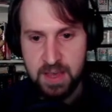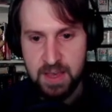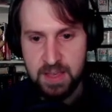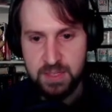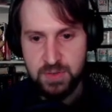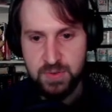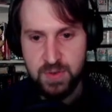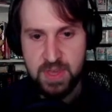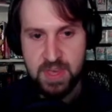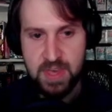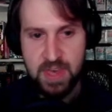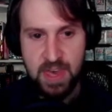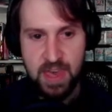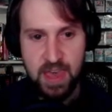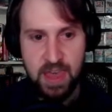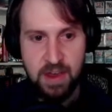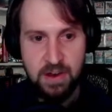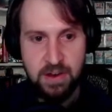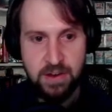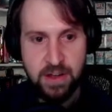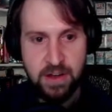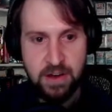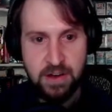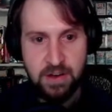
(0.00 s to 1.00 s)
We can
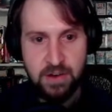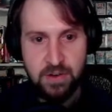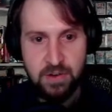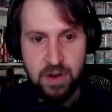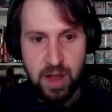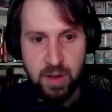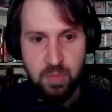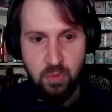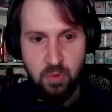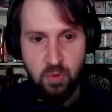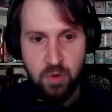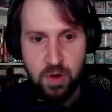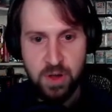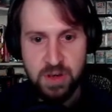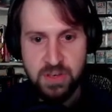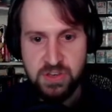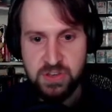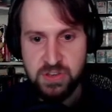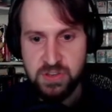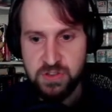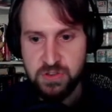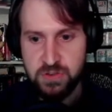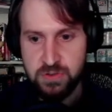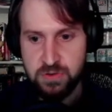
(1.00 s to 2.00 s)
Carrier, grab 1,
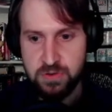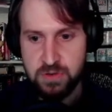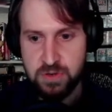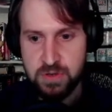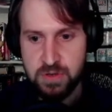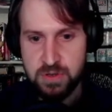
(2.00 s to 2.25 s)
2.